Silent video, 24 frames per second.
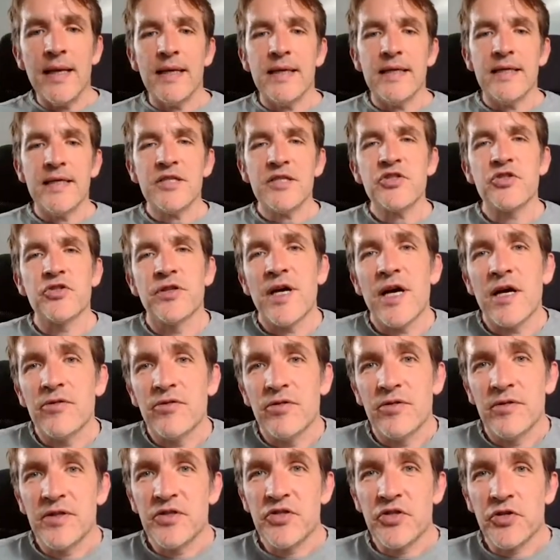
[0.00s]
Yes, so now
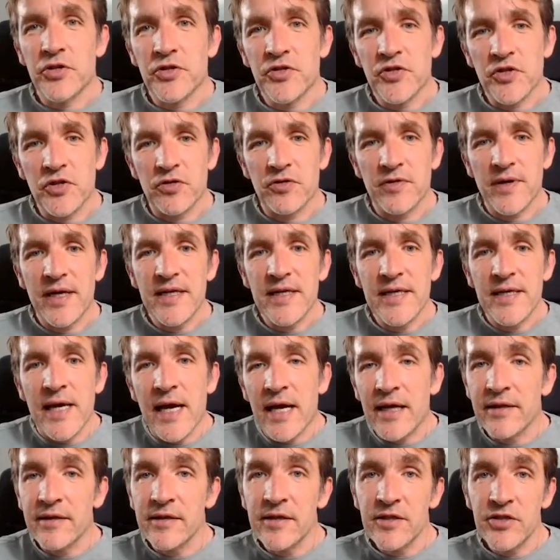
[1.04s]
the results are ready,
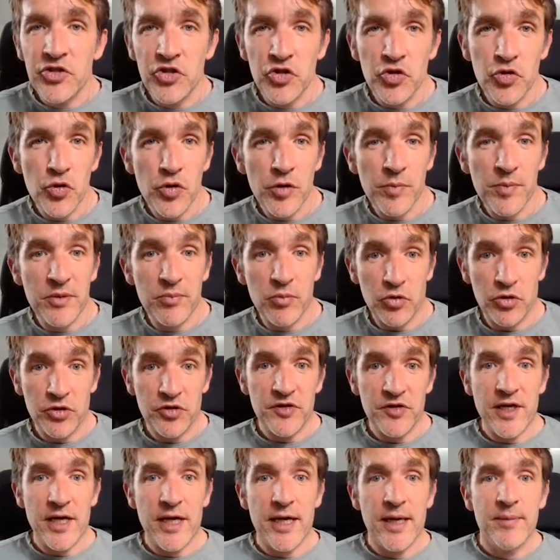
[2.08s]
and this took a bit more
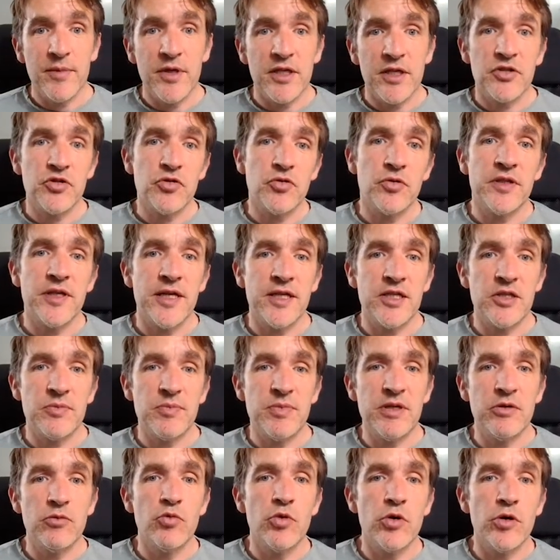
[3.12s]
time. Yeah, so it has
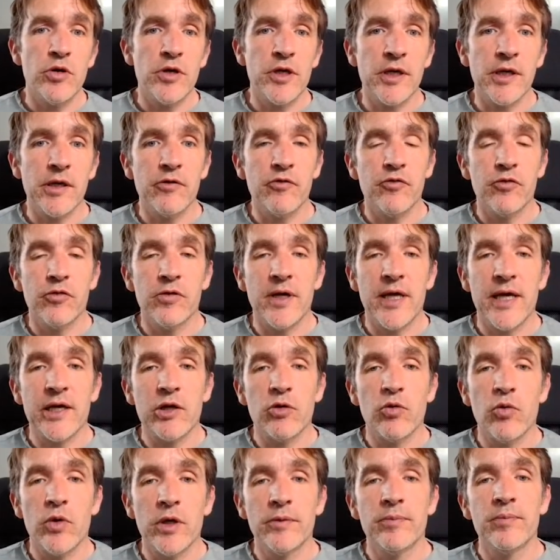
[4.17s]
been working for like
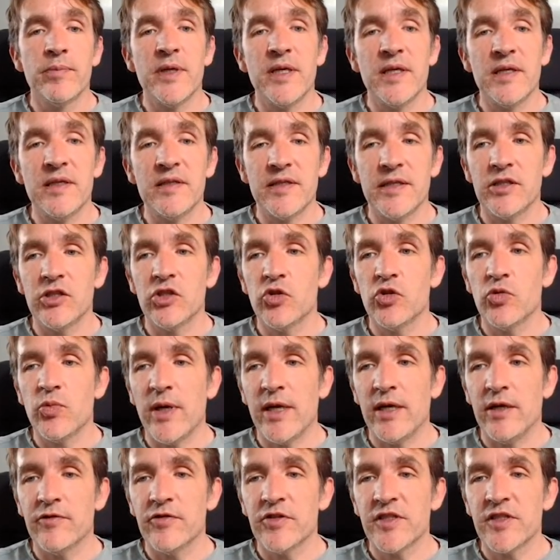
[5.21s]
1 minute and
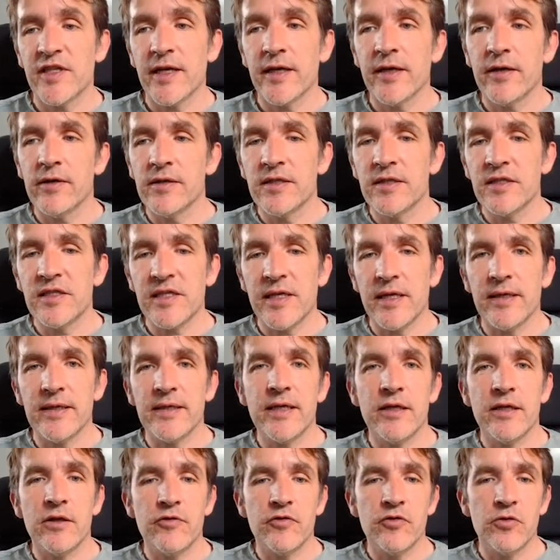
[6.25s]
12 seconds. And
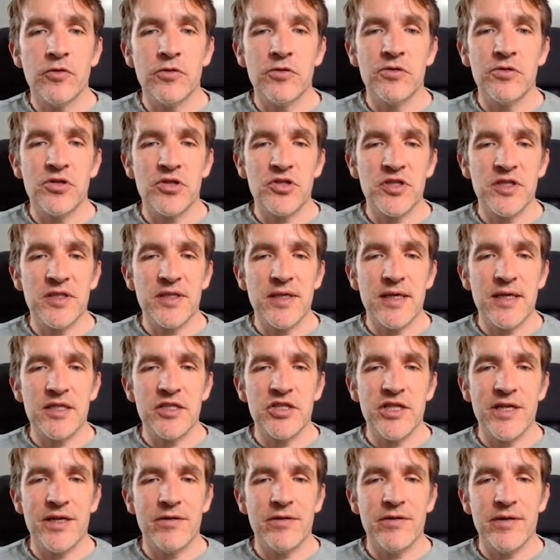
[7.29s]
again, of course, it has
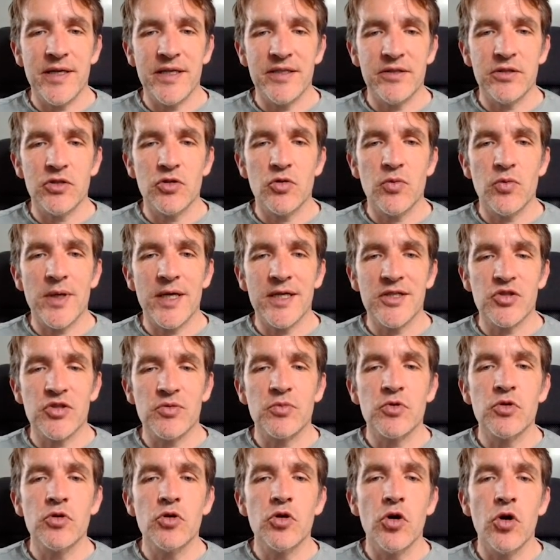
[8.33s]
generated quite
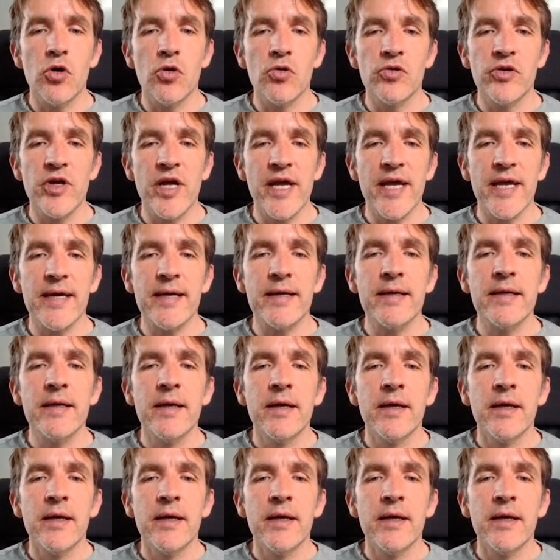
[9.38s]
some coding